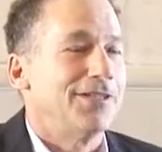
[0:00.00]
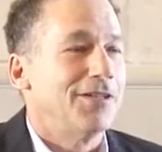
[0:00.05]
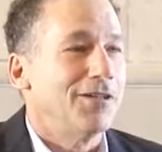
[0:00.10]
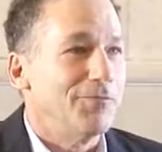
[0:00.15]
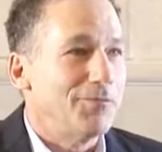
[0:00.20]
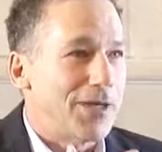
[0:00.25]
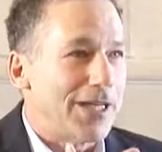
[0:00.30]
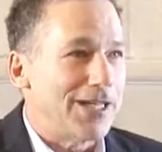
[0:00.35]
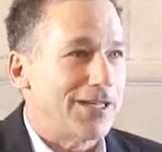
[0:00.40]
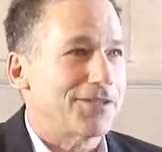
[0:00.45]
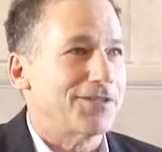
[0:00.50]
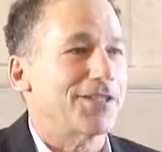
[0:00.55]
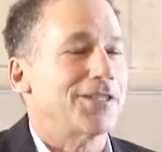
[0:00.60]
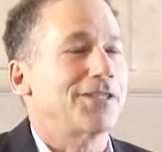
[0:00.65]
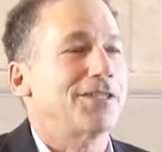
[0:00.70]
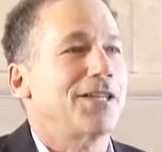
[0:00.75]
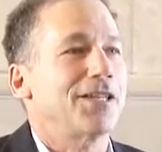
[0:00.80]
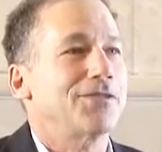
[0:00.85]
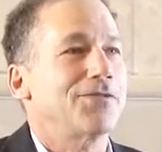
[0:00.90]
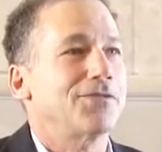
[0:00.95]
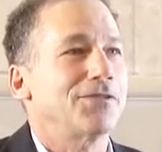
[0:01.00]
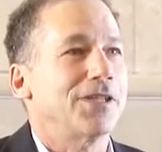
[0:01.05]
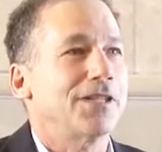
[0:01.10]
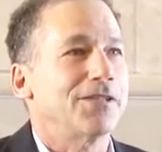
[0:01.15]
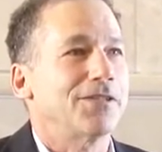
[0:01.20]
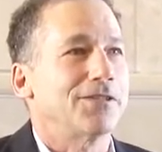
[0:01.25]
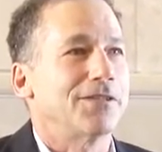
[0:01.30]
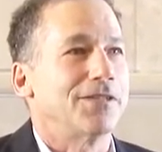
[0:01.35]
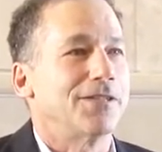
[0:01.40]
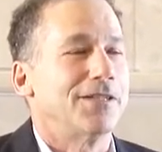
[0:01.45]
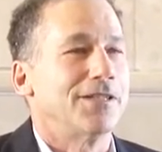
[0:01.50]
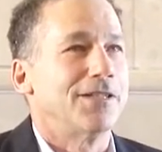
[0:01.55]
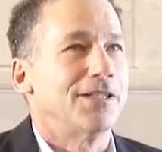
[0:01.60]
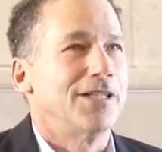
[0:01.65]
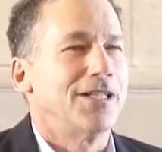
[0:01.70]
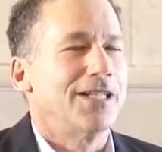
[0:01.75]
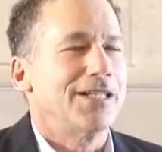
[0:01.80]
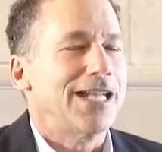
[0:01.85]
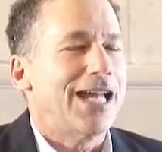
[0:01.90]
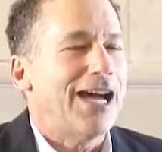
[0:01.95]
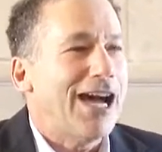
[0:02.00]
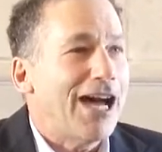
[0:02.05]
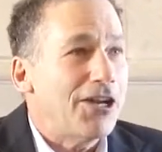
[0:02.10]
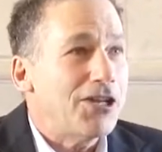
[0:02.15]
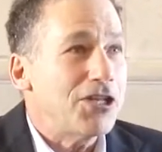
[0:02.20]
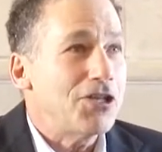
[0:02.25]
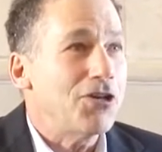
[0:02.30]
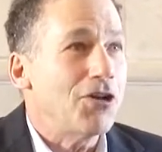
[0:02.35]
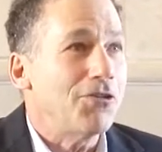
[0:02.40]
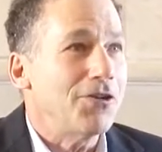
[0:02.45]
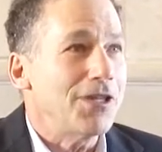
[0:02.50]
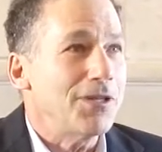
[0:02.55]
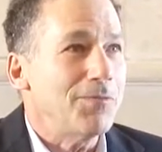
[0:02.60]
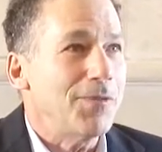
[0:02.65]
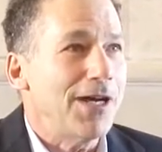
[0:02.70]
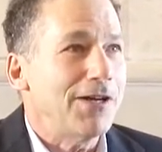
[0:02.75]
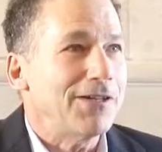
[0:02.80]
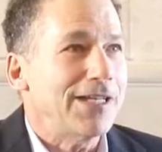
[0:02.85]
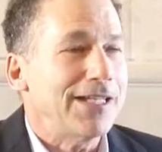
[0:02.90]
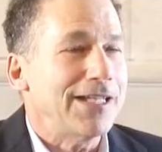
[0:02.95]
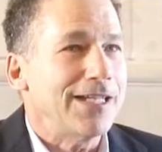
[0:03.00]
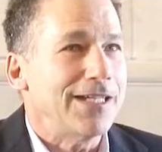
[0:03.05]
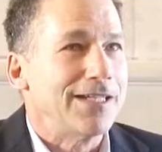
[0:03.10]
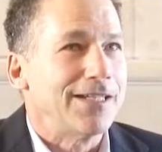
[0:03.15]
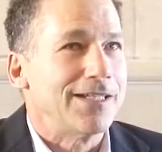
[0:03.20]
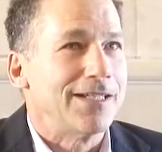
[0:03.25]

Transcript: of being a successful leader. Now, how do you go to the balcony?